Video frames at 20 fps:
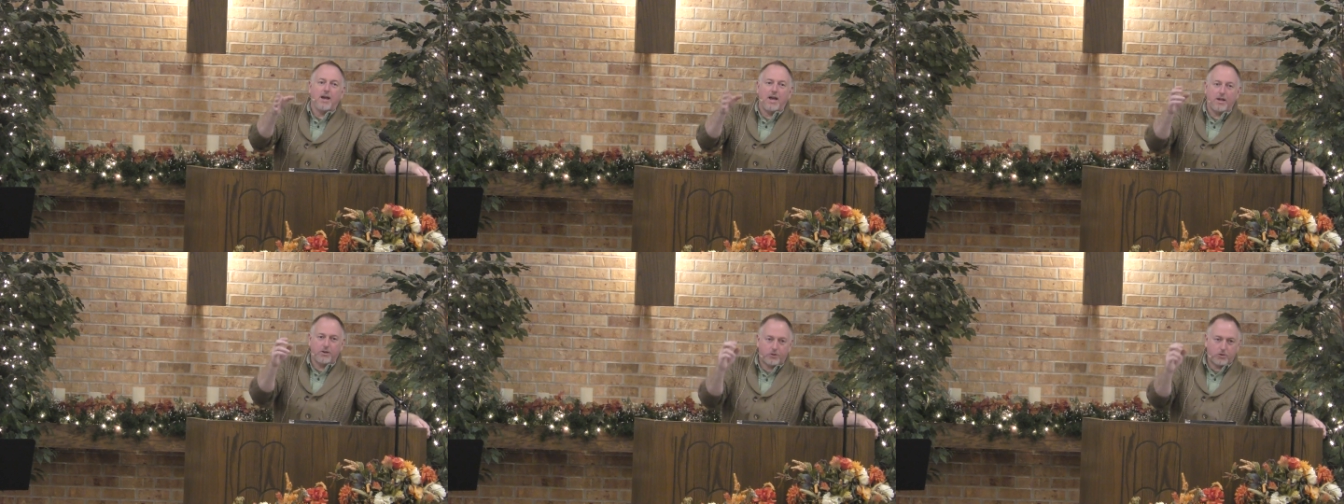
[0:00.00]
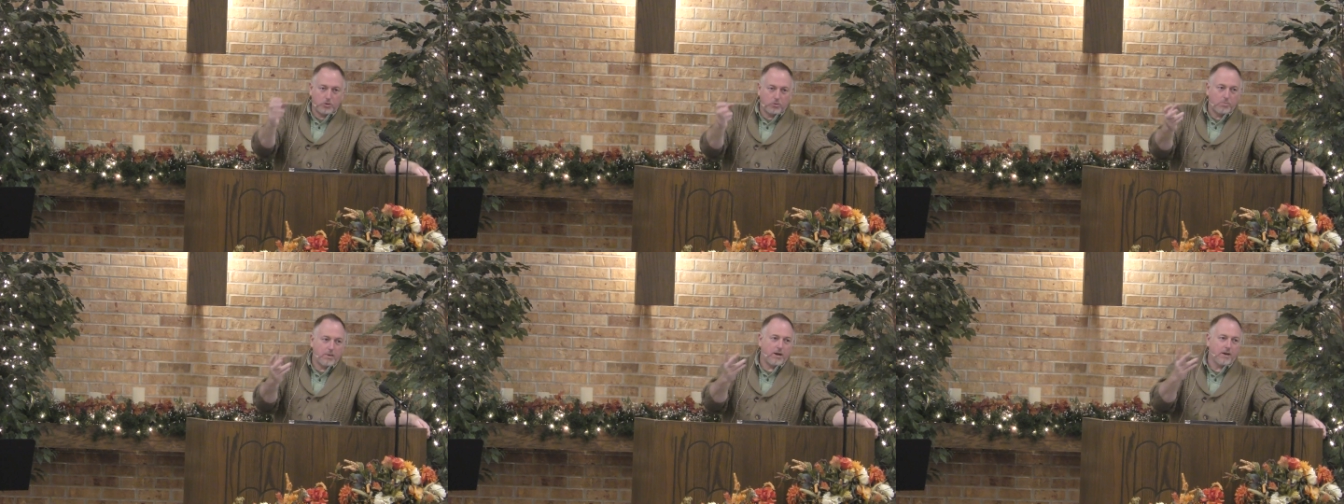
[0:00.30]
and
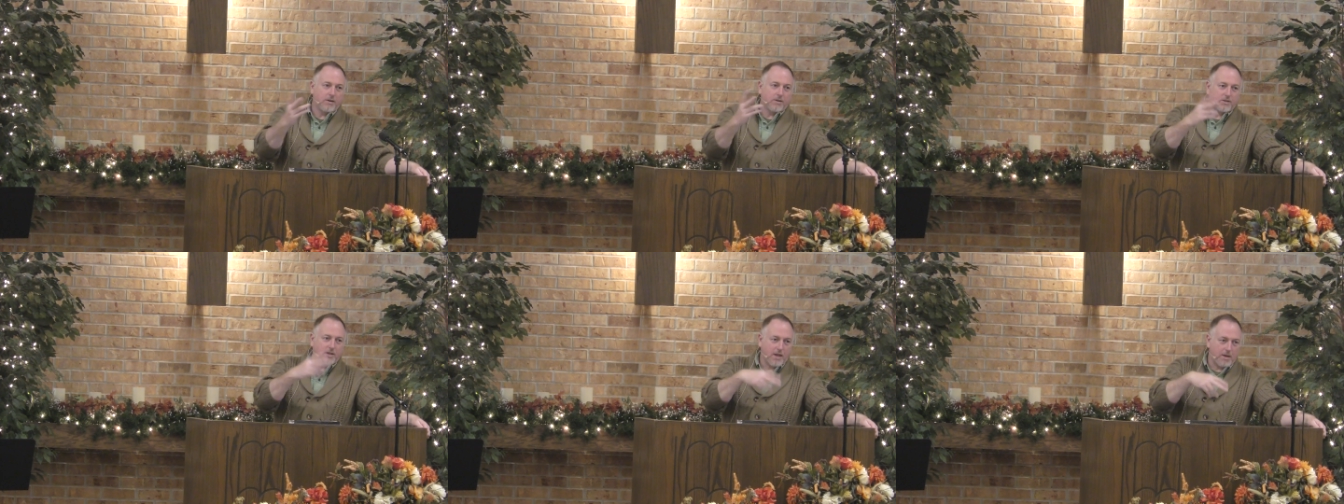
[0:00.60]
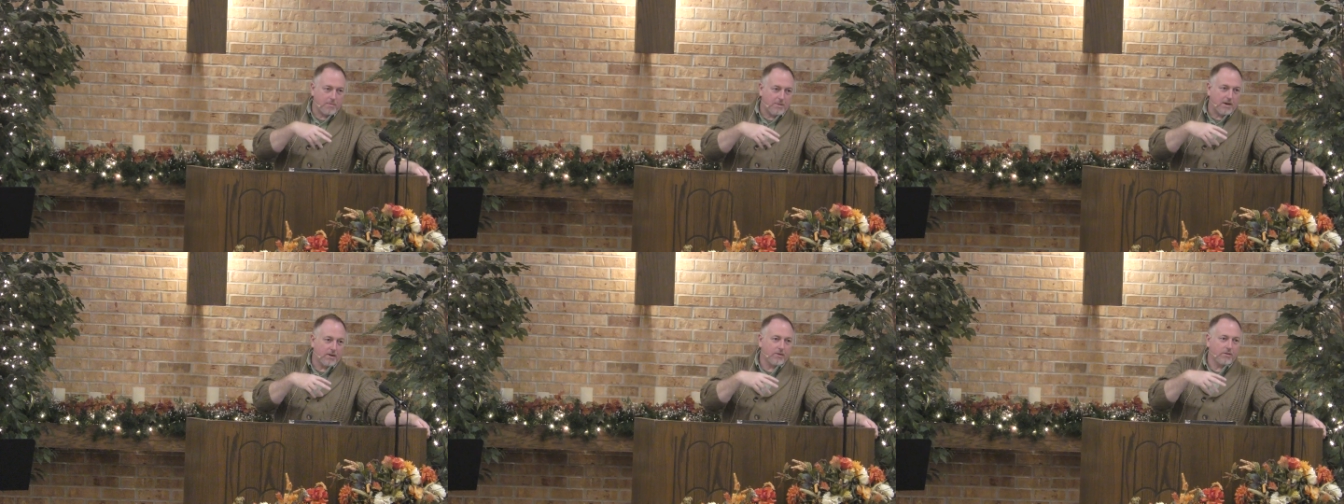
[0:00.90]
two bears
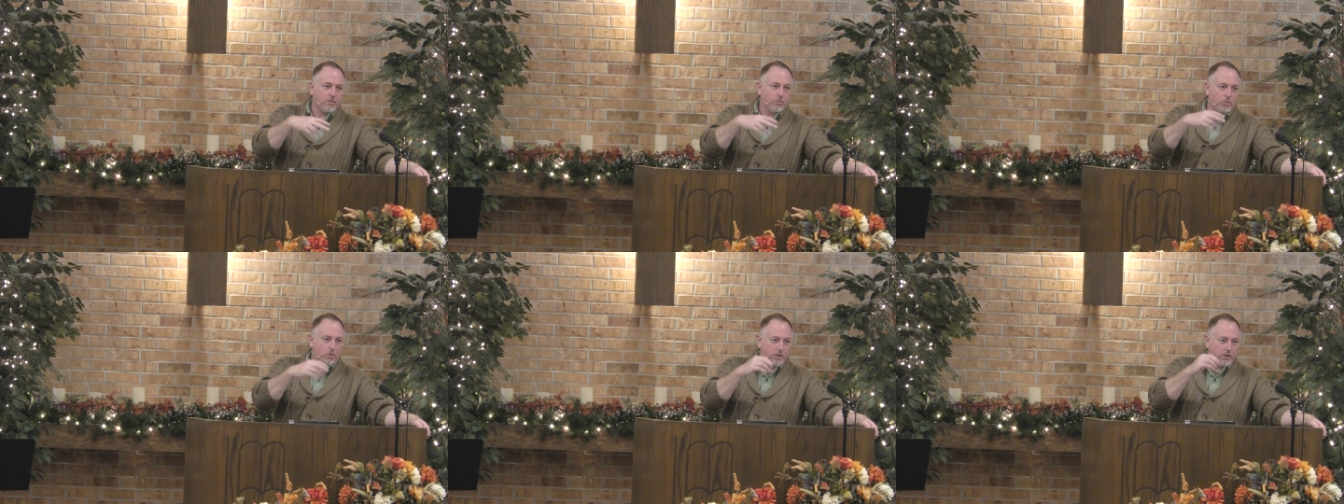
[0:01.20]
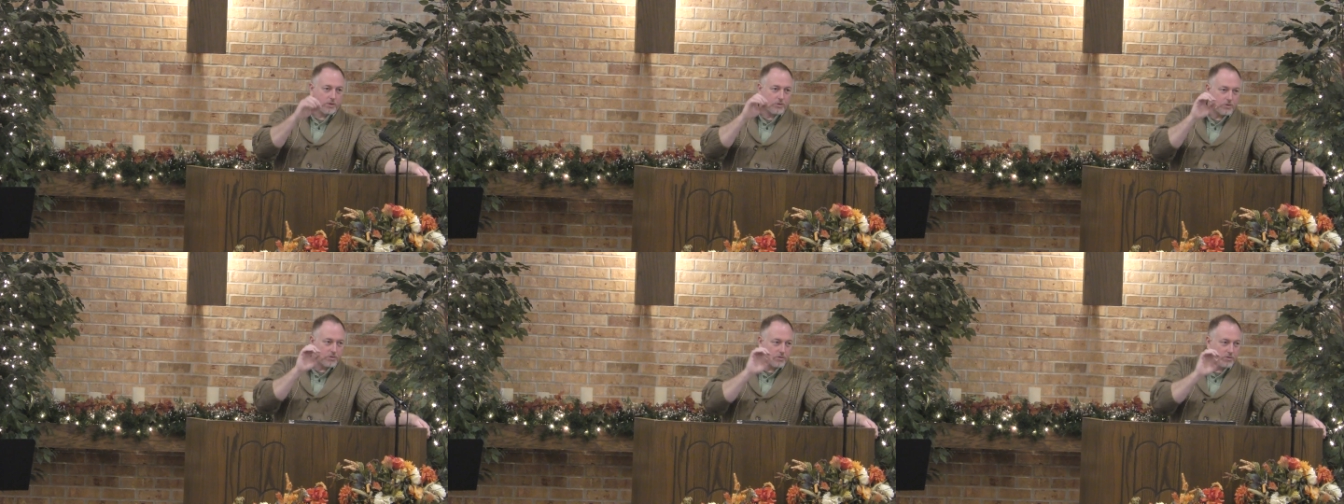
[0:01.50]
came out of the
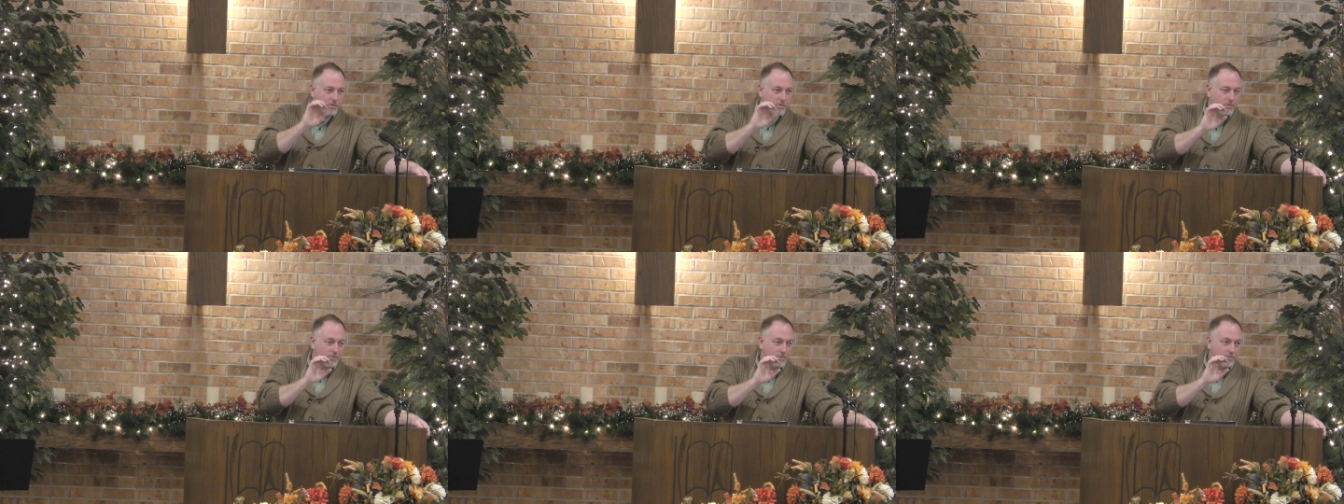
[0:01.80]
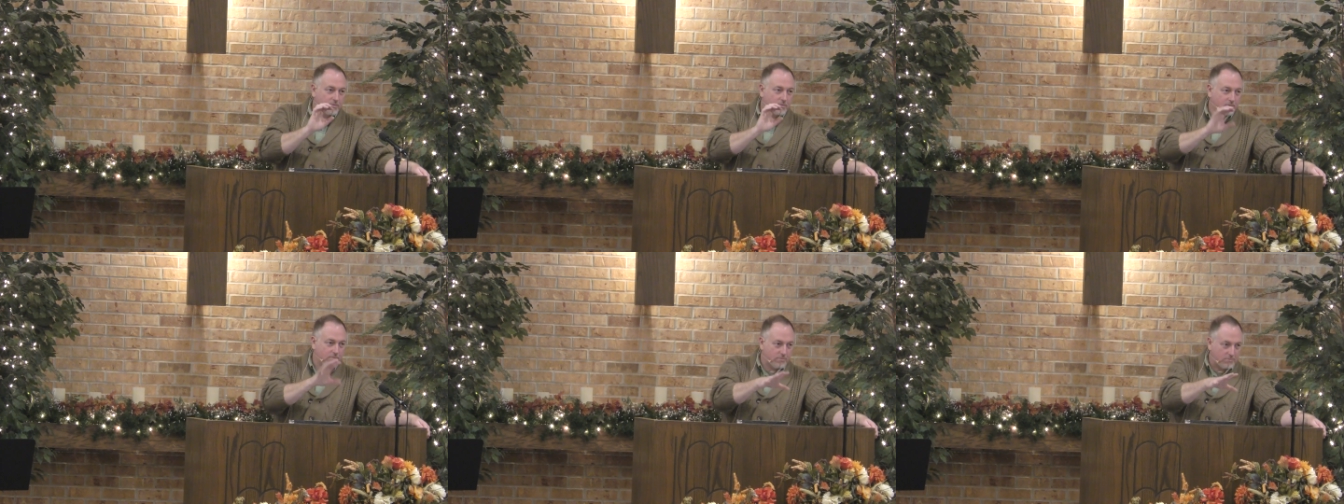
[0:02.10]
woods
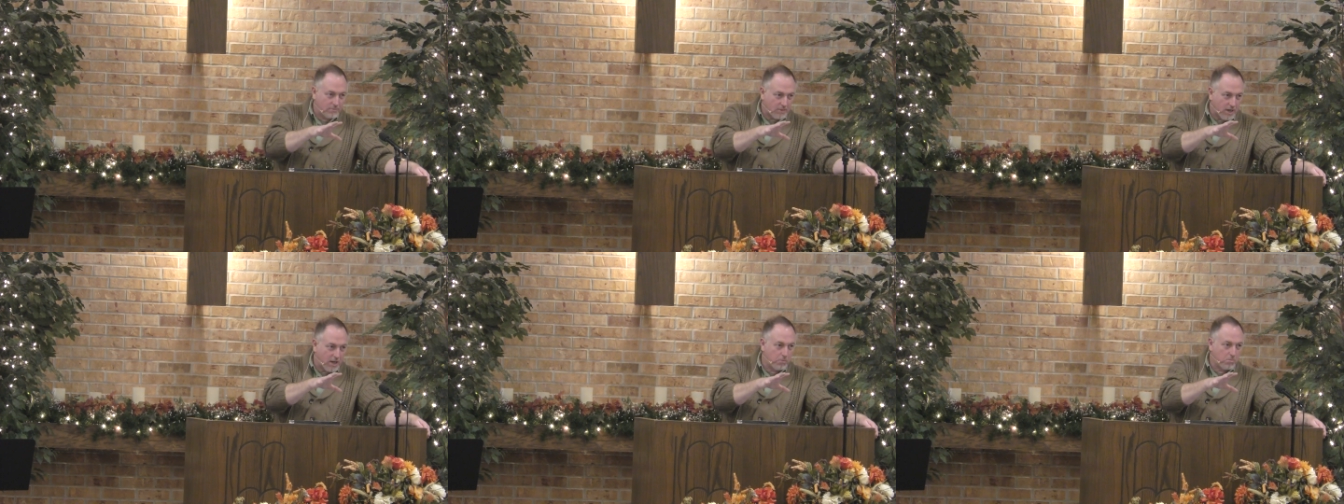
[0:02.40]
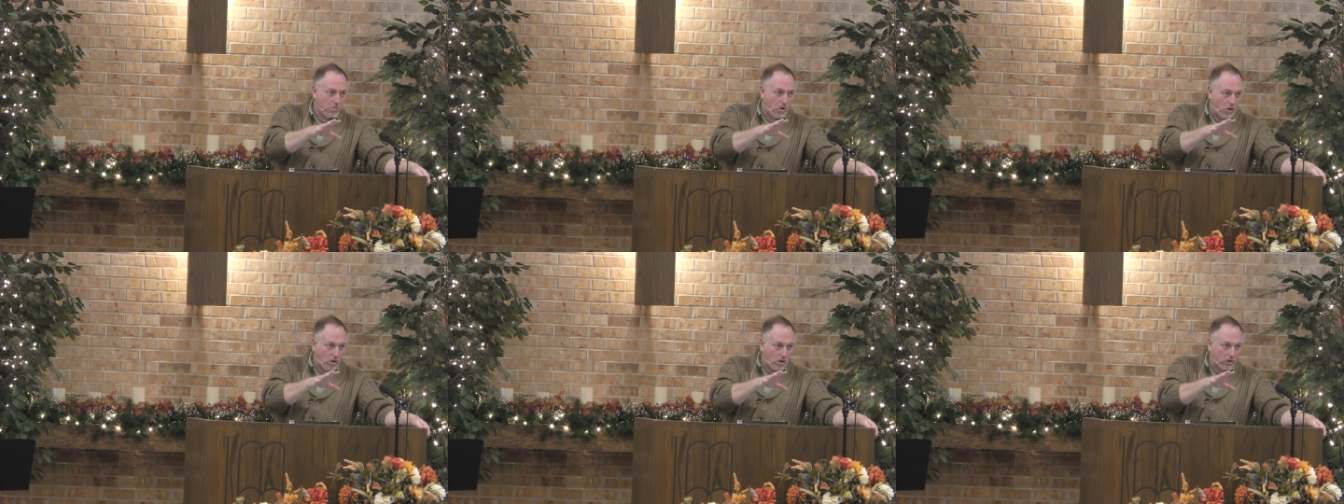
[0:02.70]
and
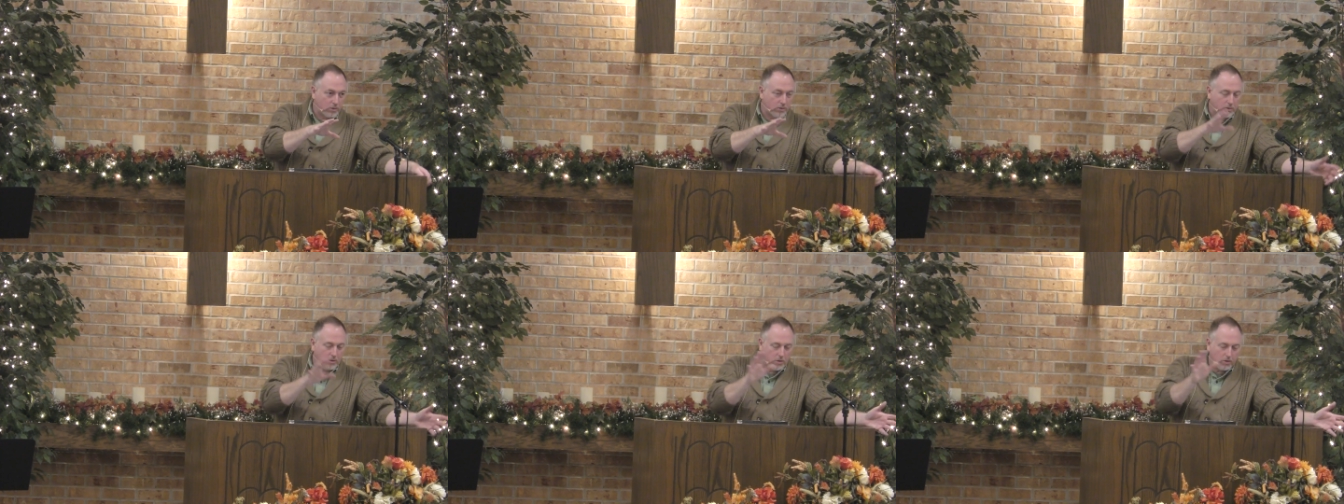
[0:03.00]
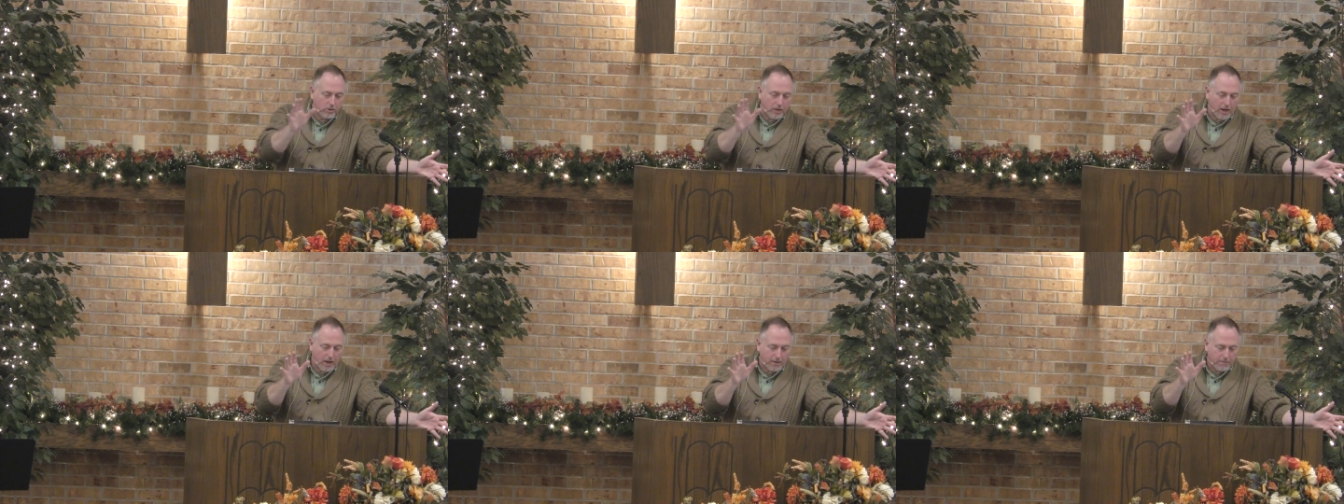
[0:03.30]
mauled.
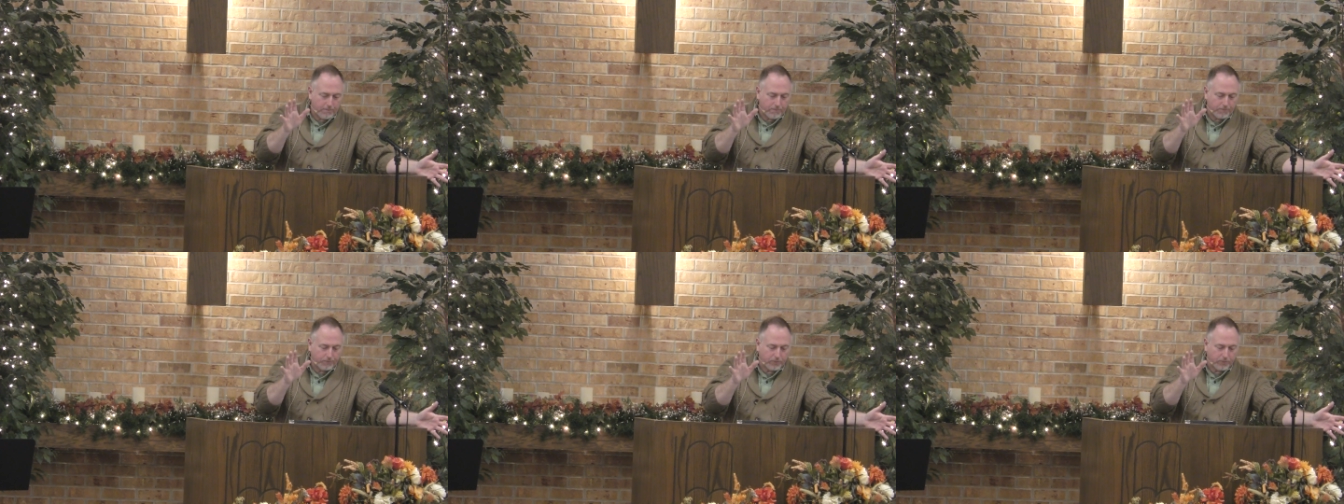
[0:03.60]
Okay?